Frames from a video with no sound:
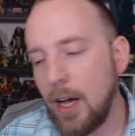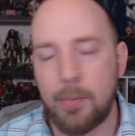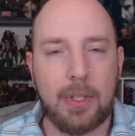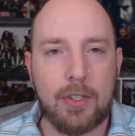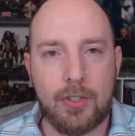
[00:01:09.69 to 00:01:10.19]

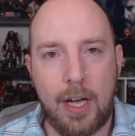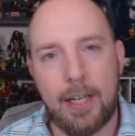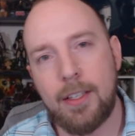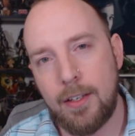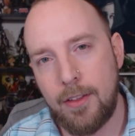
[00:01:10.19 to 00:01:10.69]
I'm going to
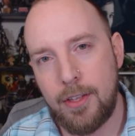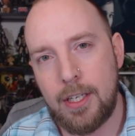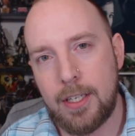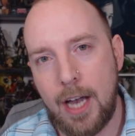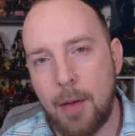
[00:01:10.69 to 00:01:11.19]
sign
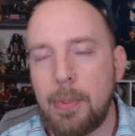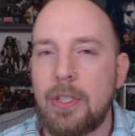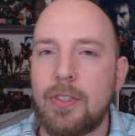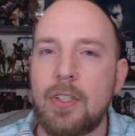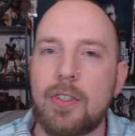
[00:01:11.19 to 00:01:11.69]
the copies,